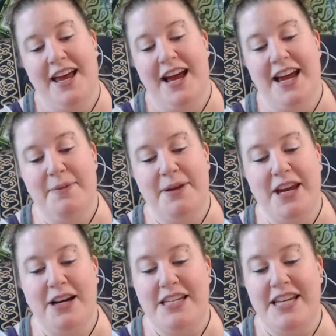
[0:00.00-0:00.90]
I am
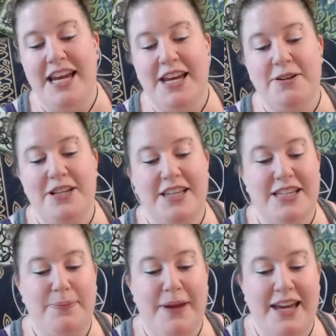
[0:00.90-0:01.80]
here to take you to this
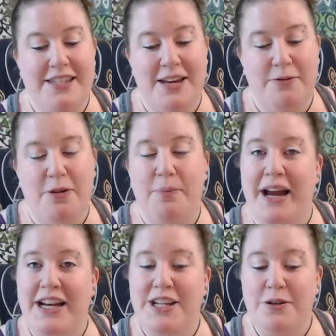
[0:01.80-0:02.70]
space and
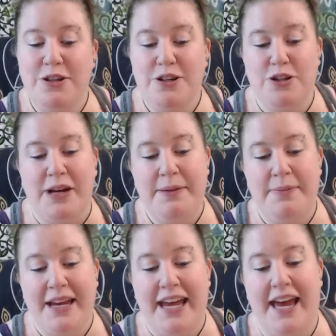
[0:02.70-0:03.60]
remind you to dream
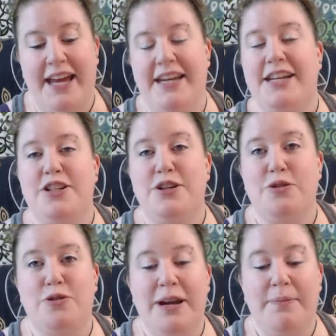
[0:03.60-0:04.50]
again, to
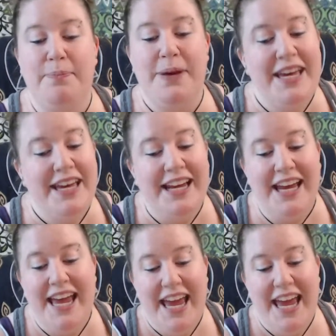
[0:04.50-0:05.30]
dream big,